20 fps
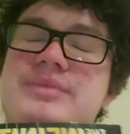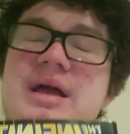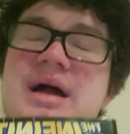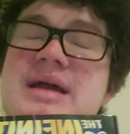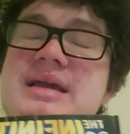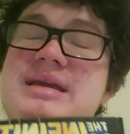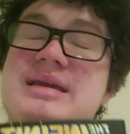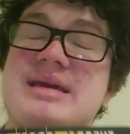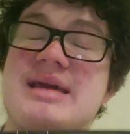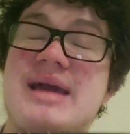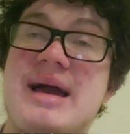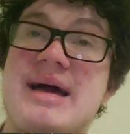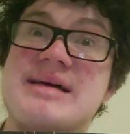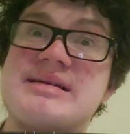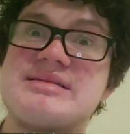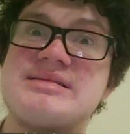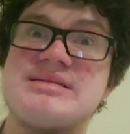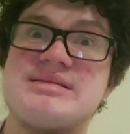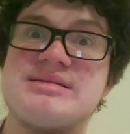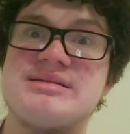I
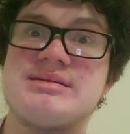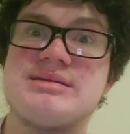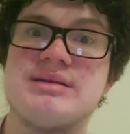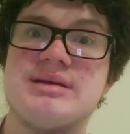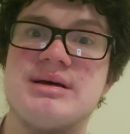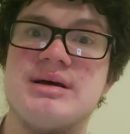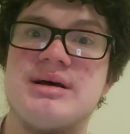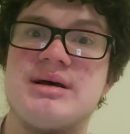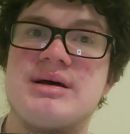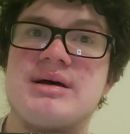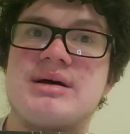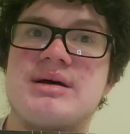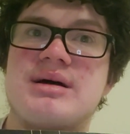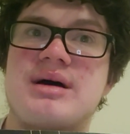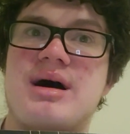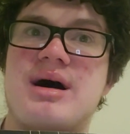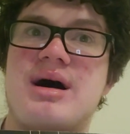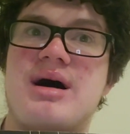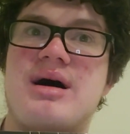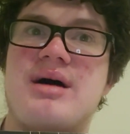guess
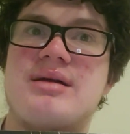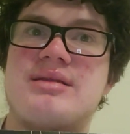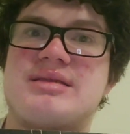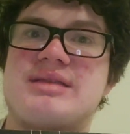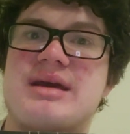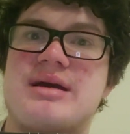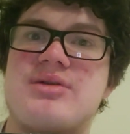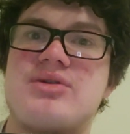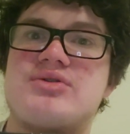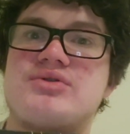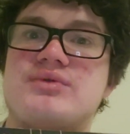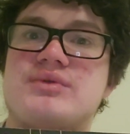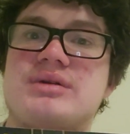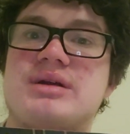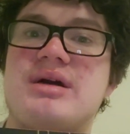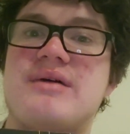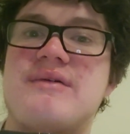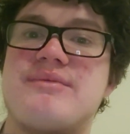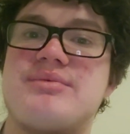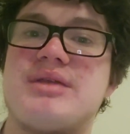Thanos would
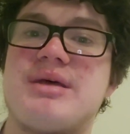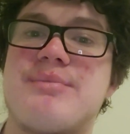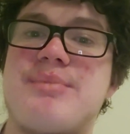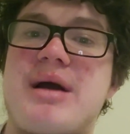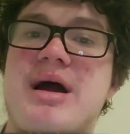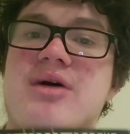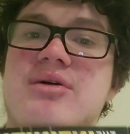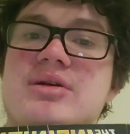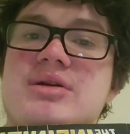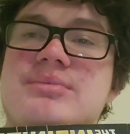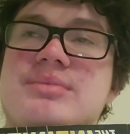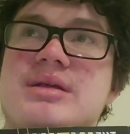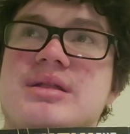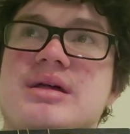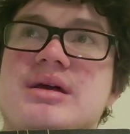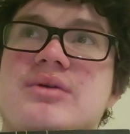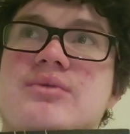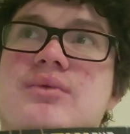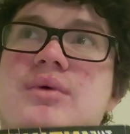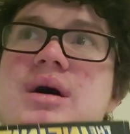give up the power to be
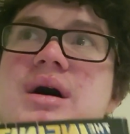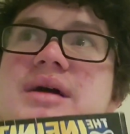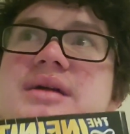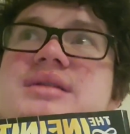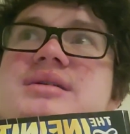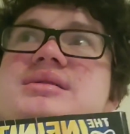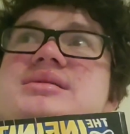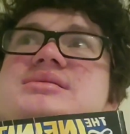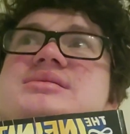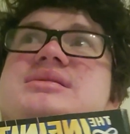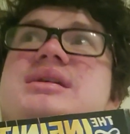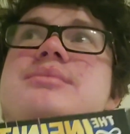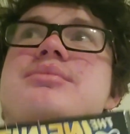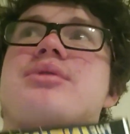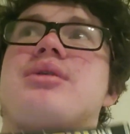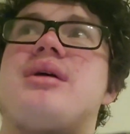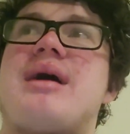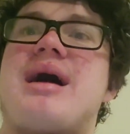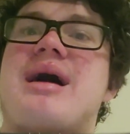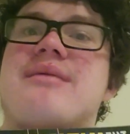like, why does
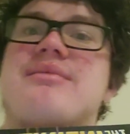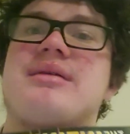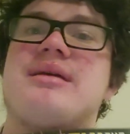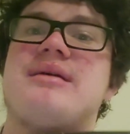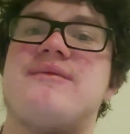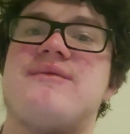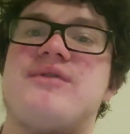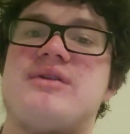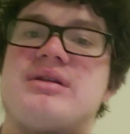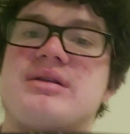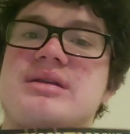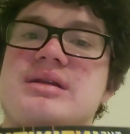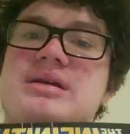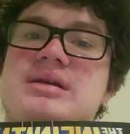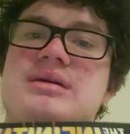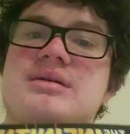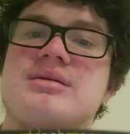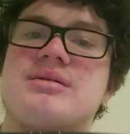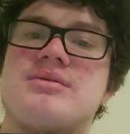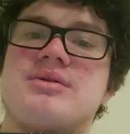Nebula have the Infinity